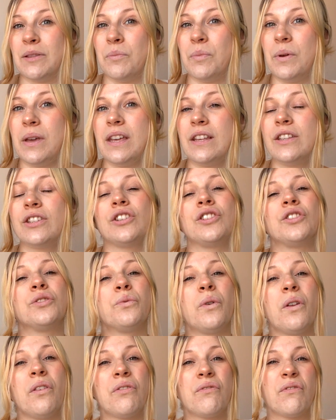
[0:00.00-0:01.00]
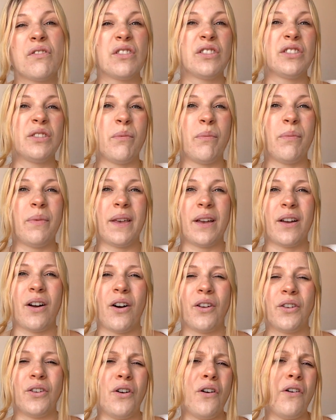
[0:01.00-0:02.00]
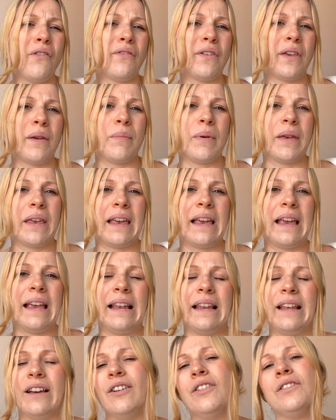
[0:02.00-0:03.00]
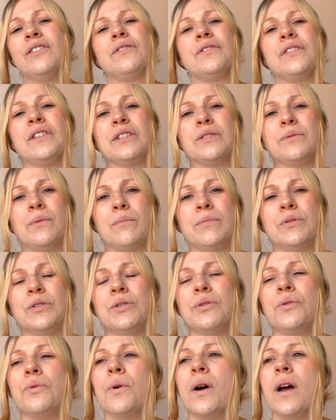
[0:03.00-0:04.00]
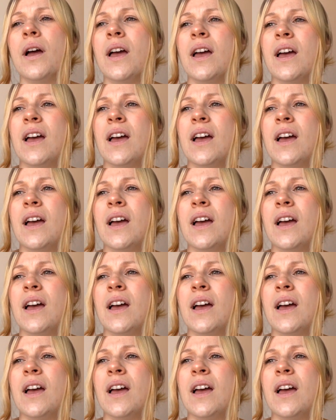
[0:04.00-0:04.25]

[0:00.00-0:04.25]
the beach and you just want to throw something on over your bikini or over your swimsuit